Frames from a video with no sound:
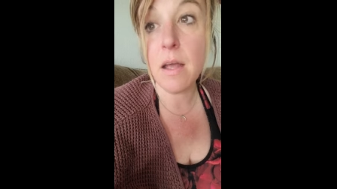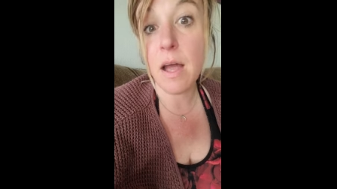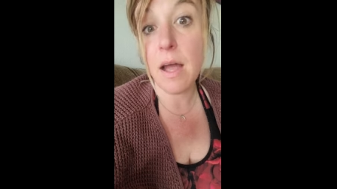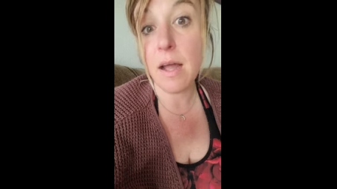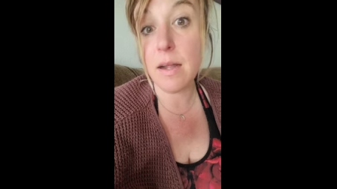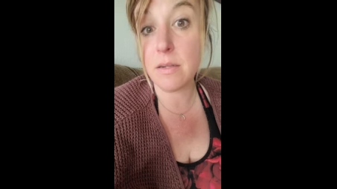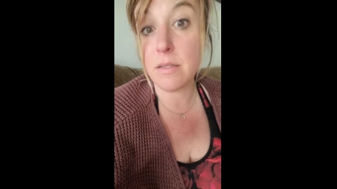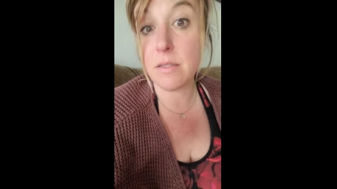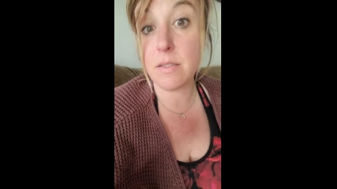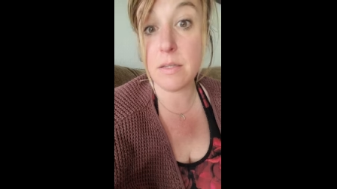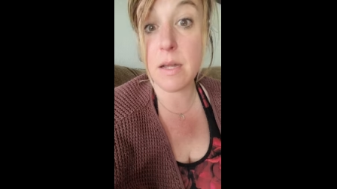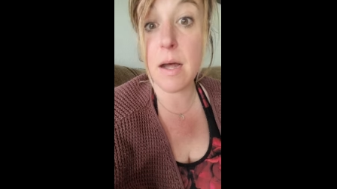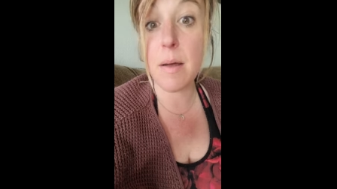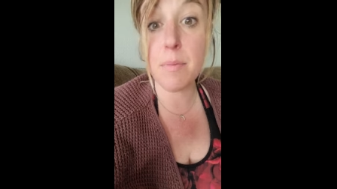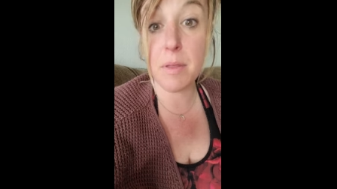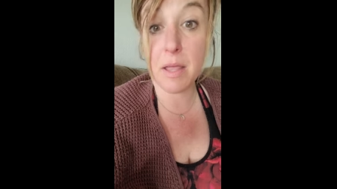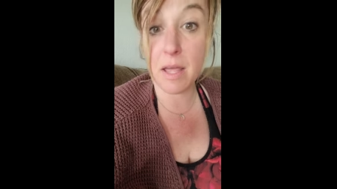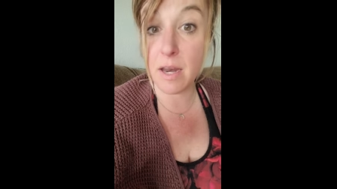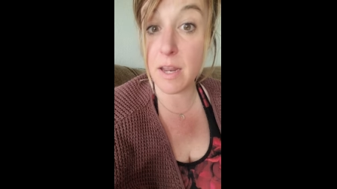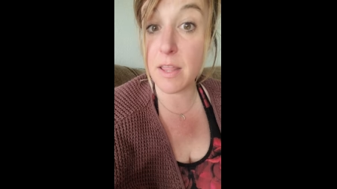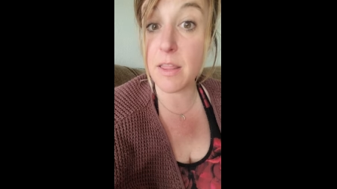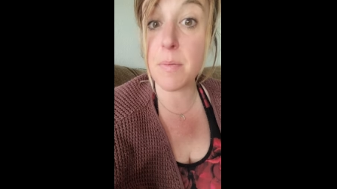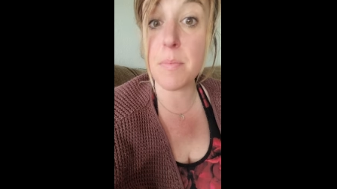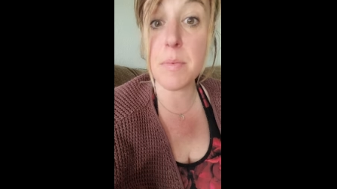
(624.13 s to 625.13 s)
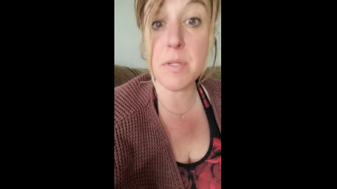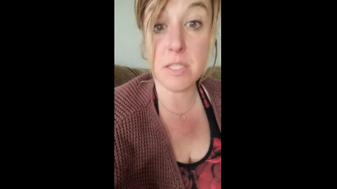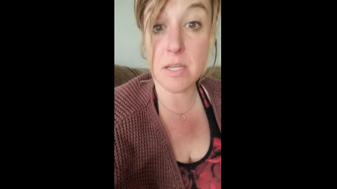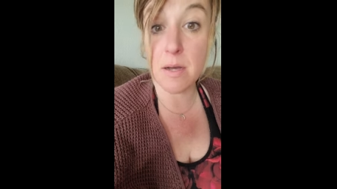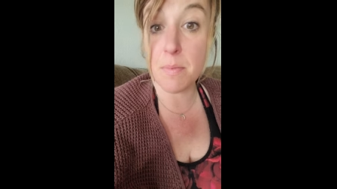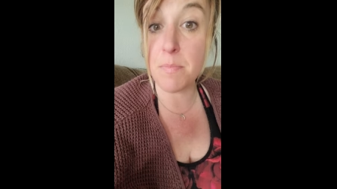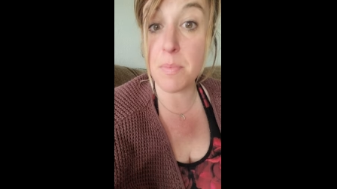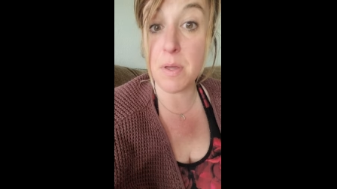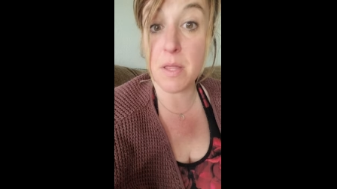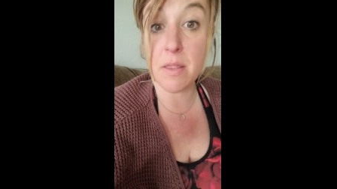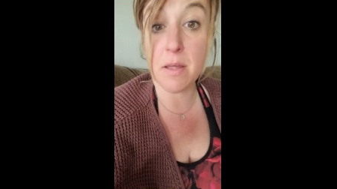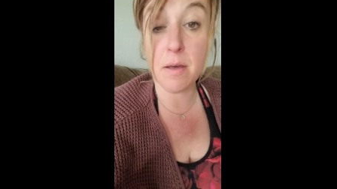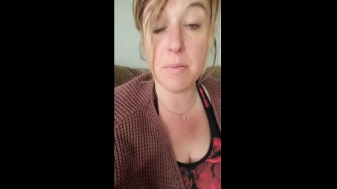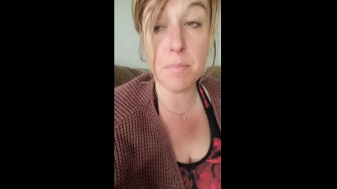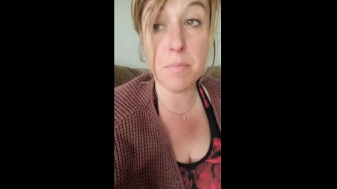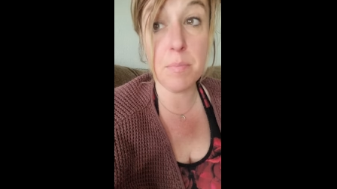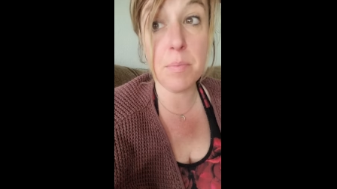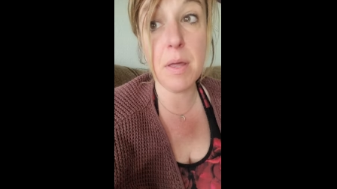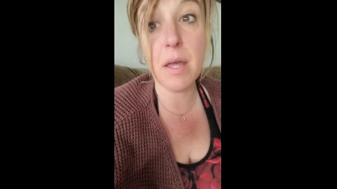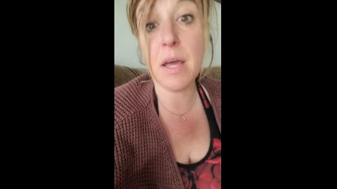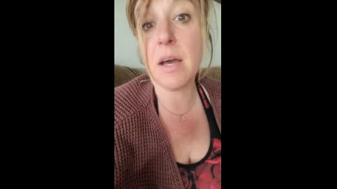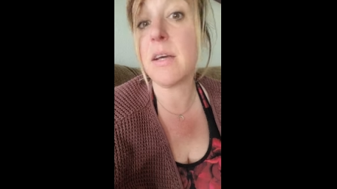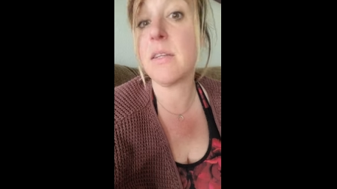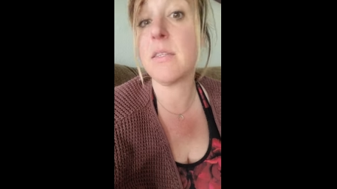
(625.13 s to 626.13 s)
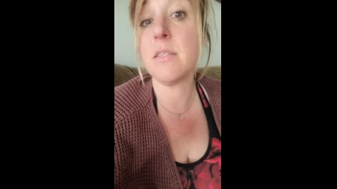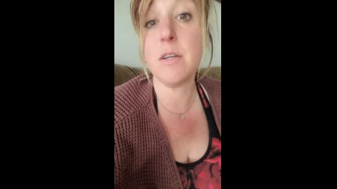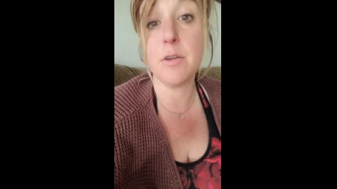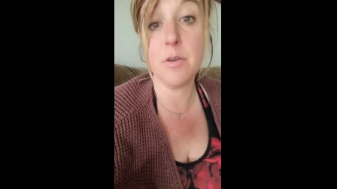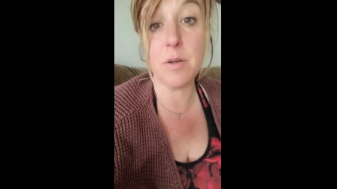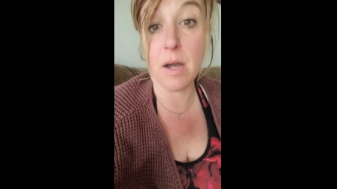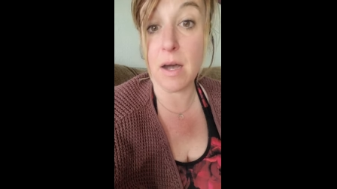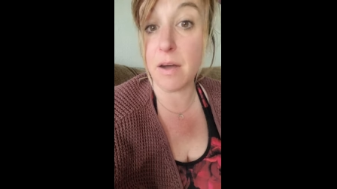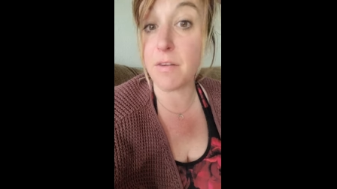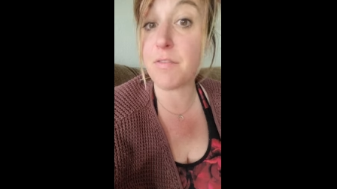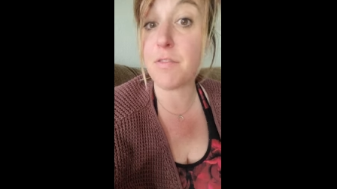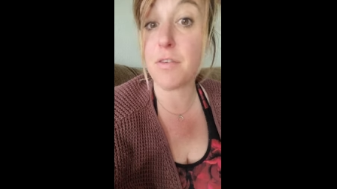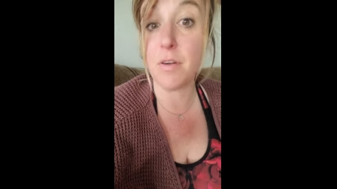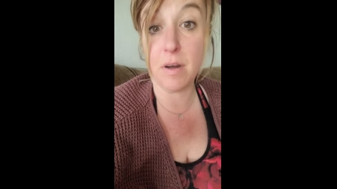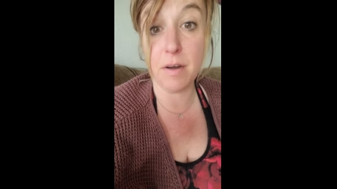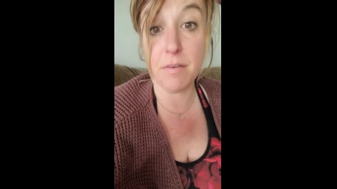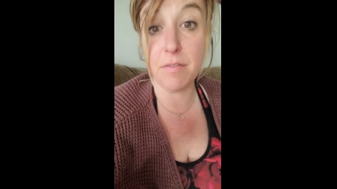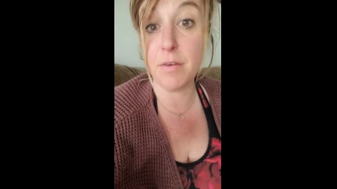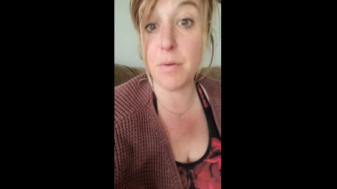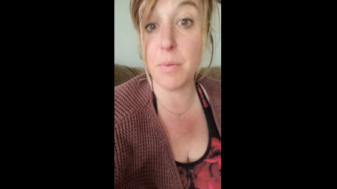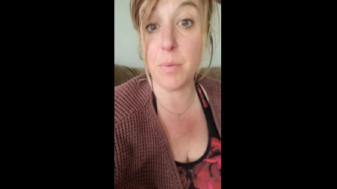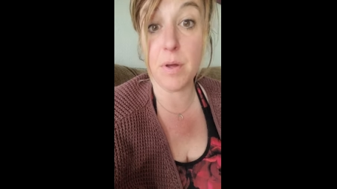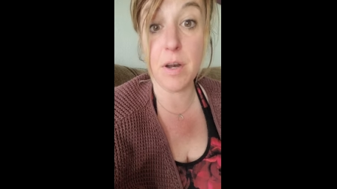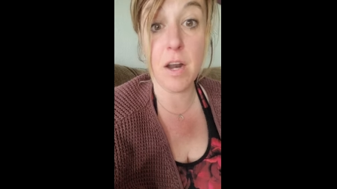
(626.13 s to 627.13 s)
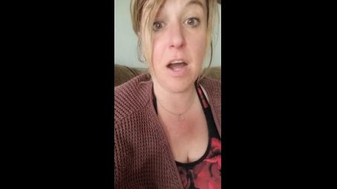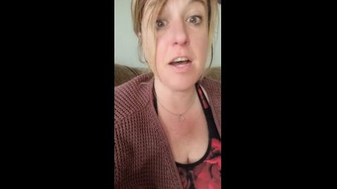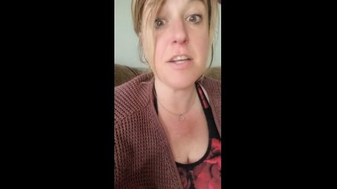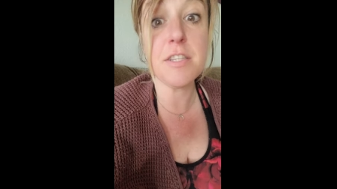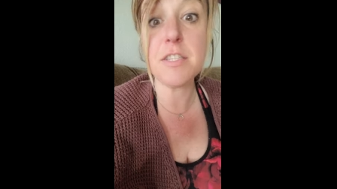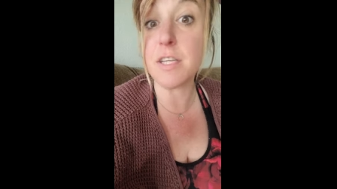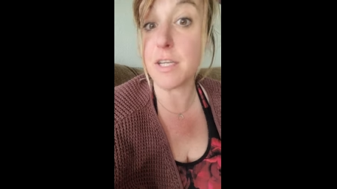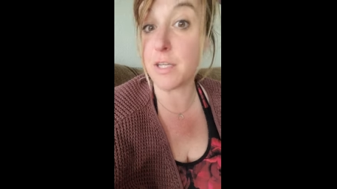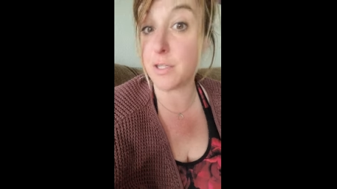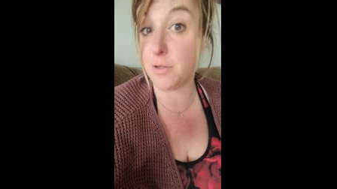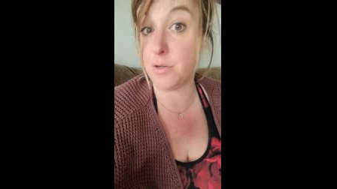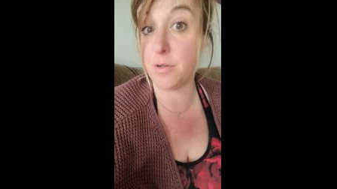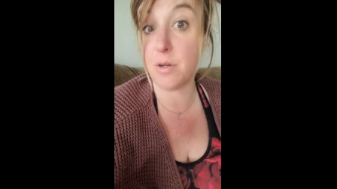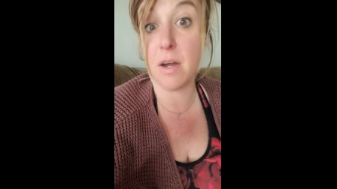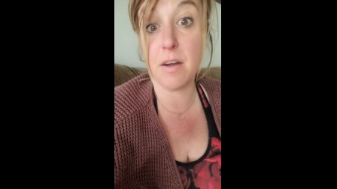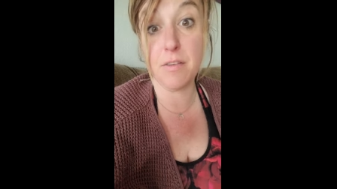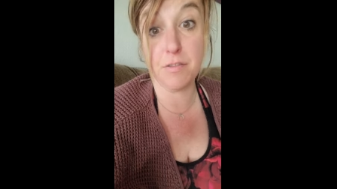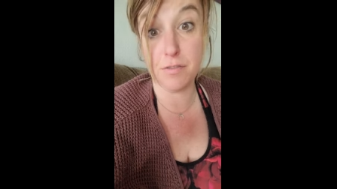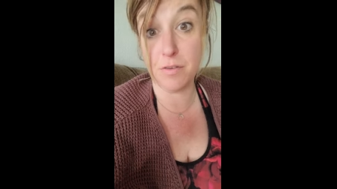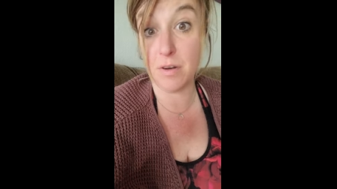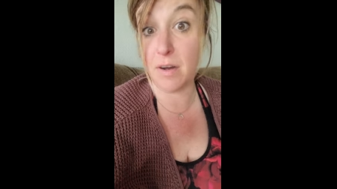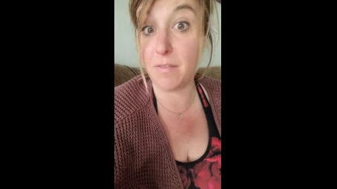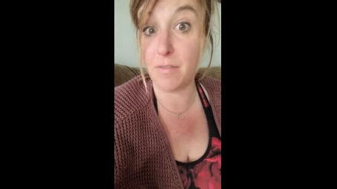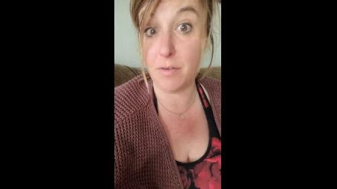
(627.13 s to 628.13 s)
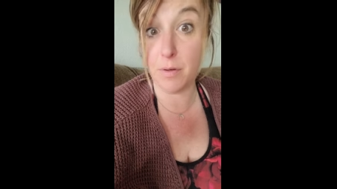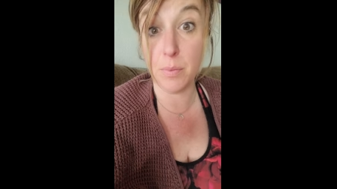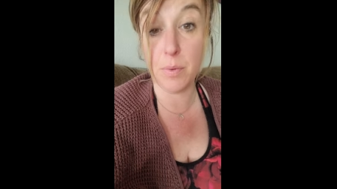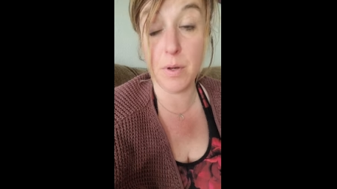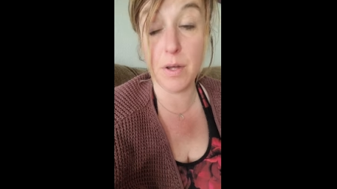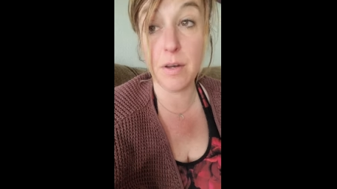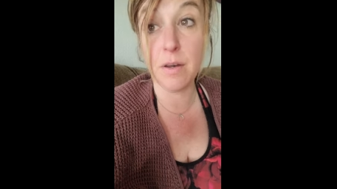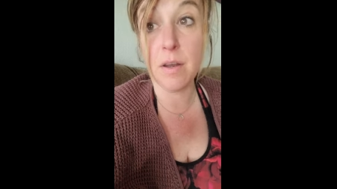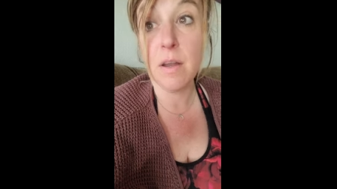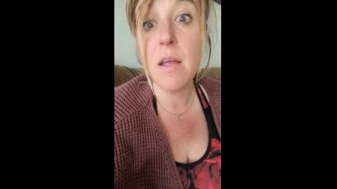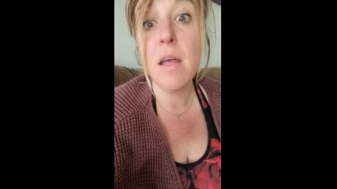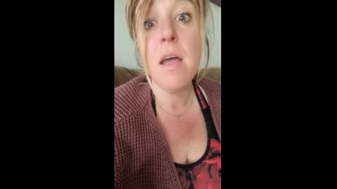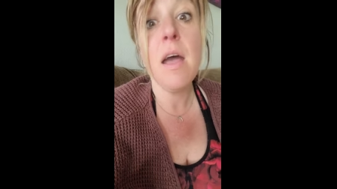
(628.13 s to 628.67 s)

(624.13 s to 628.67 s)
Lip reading: and stop getting them and dumping them because they're not for everyone. Huskies are not for everyone.